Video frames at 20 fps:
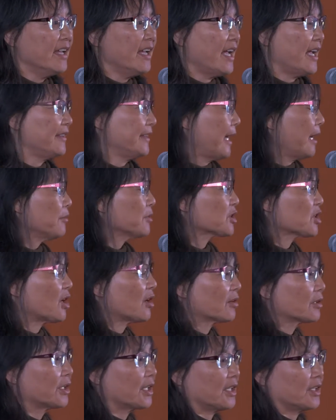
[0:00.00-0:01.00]
And that was
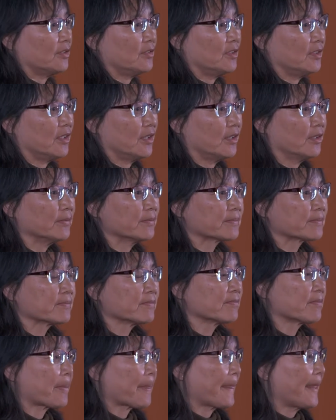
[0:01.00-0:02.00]
all good, you know,
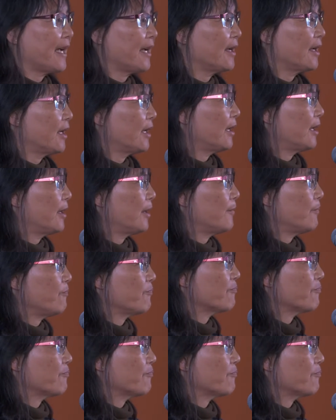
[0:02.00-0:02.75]
uh,